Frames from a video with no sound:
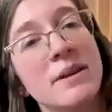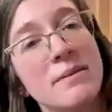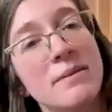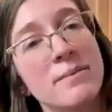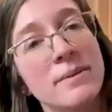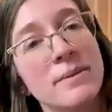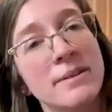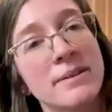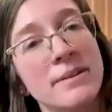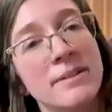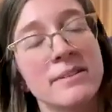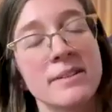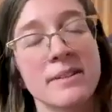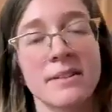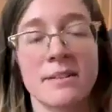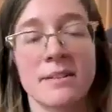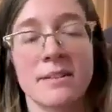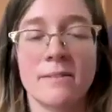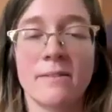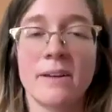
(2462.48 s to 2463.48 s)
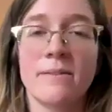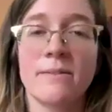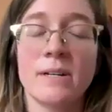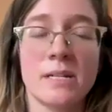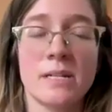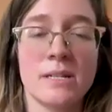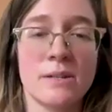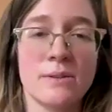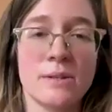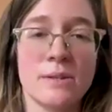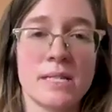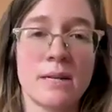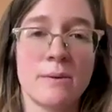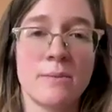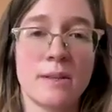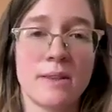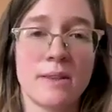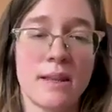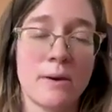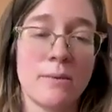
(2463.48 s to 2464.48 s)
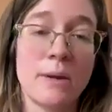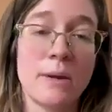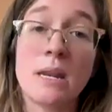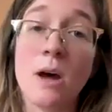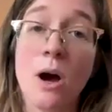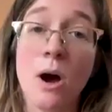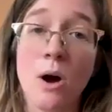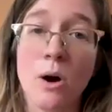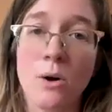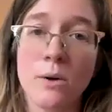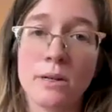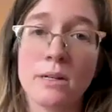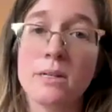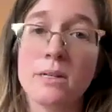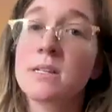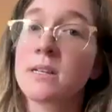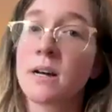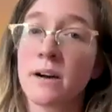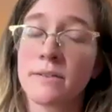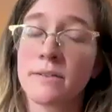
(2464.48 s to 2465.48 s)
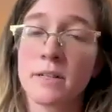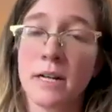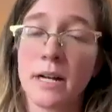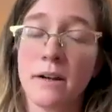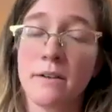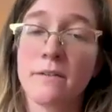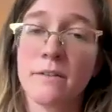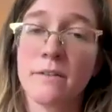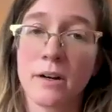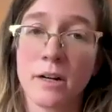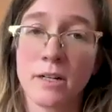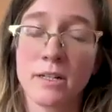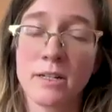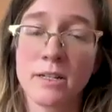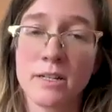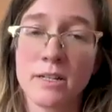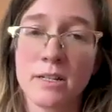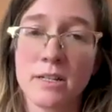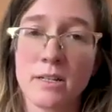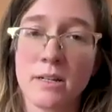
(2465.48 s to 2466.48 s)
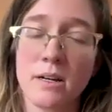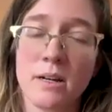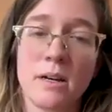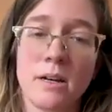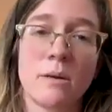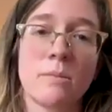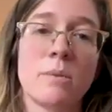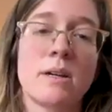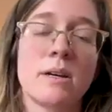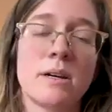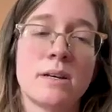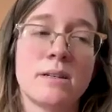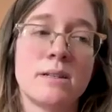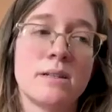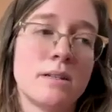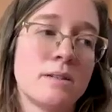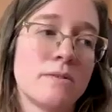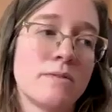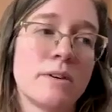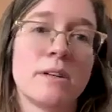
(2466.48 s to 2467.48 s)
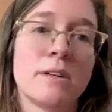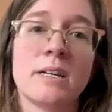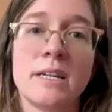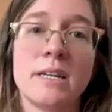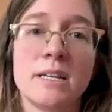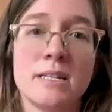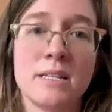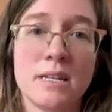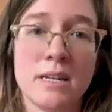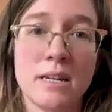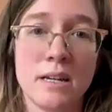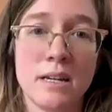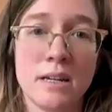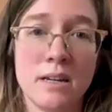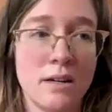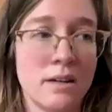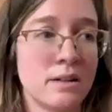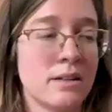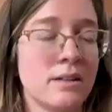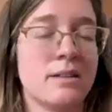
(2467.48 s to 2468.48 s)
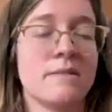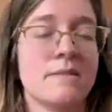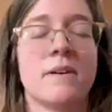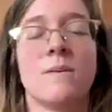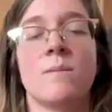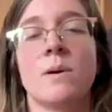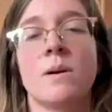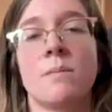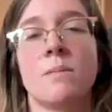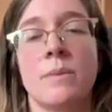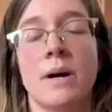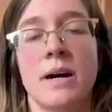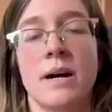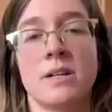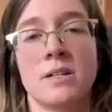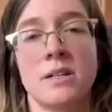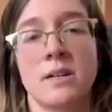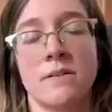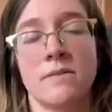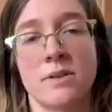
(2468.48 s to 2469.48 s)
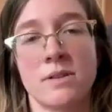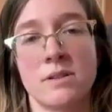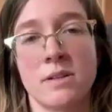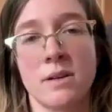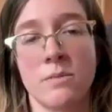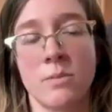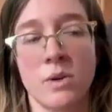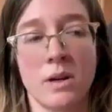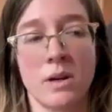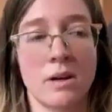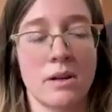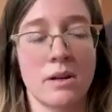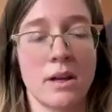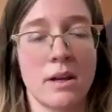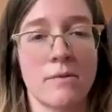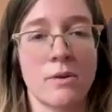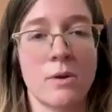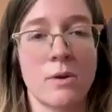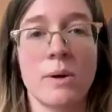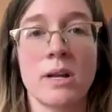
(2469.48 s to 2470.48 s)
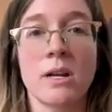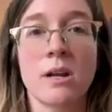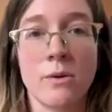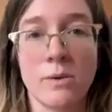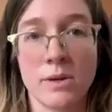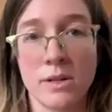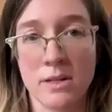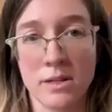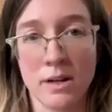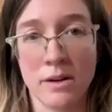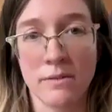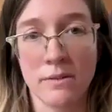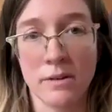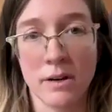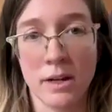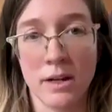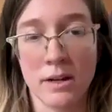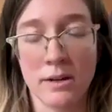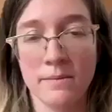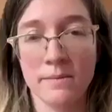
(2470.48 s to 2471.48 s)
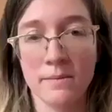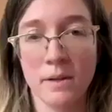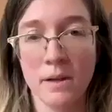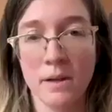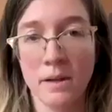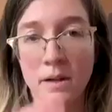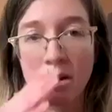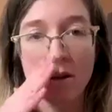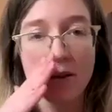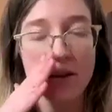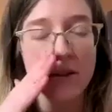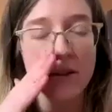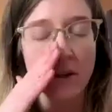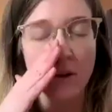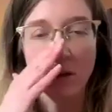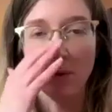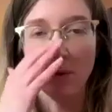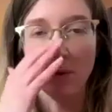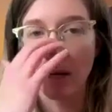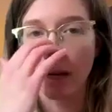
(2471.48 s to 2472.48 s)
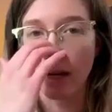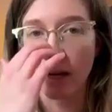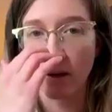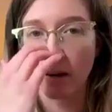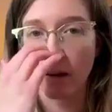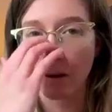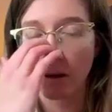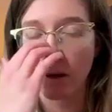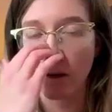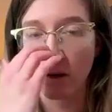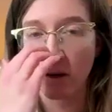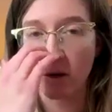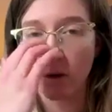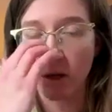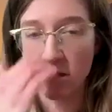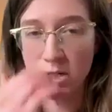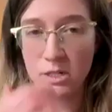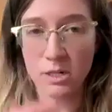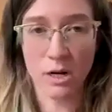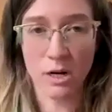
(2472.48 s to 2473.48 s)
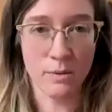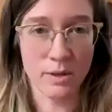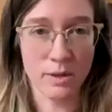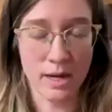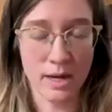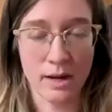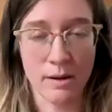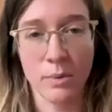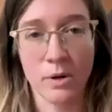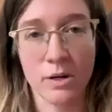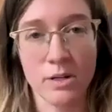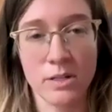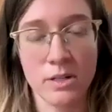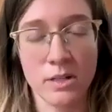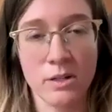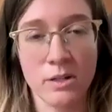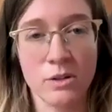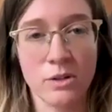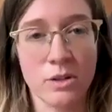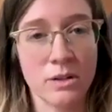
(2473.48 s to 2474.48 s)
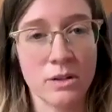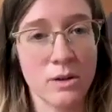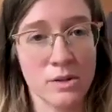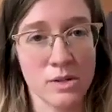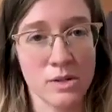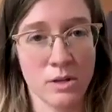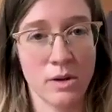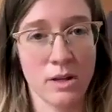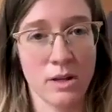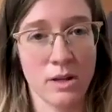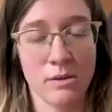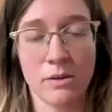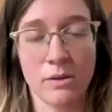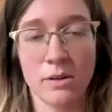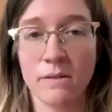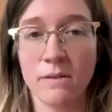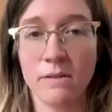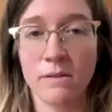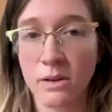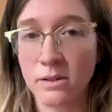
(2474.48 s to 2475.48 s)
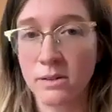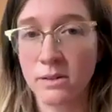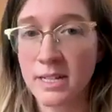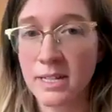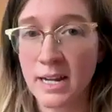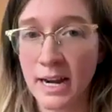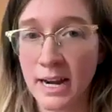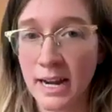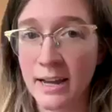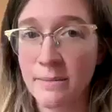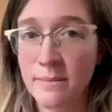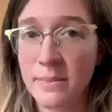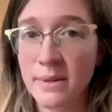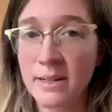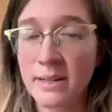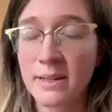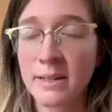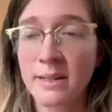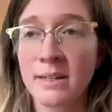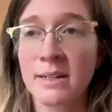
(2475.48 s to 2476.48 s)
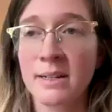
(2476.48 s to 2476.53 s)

of people, we would do someone that we know is suffering first, because it's very easy to develop compassion for someone in our life who we know is suffering. So you can start with that person who you know is going through a difficult time,